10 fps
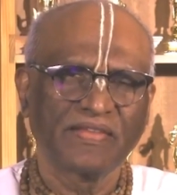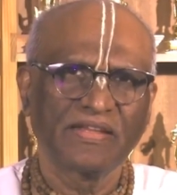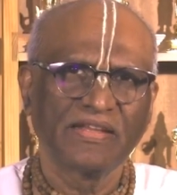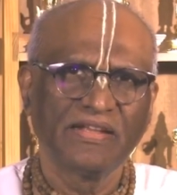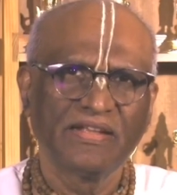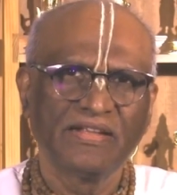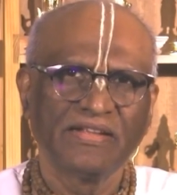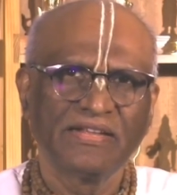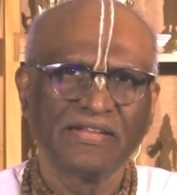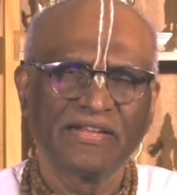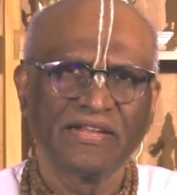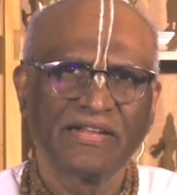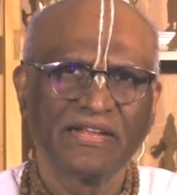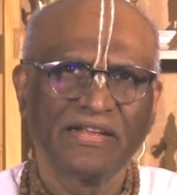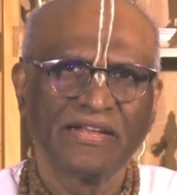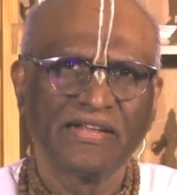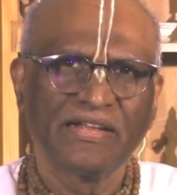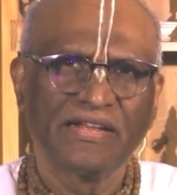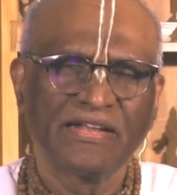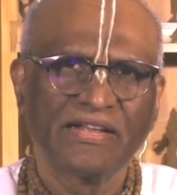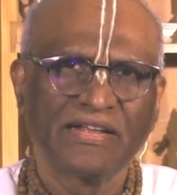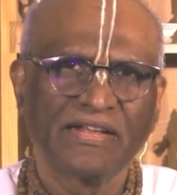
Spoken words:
[no speech]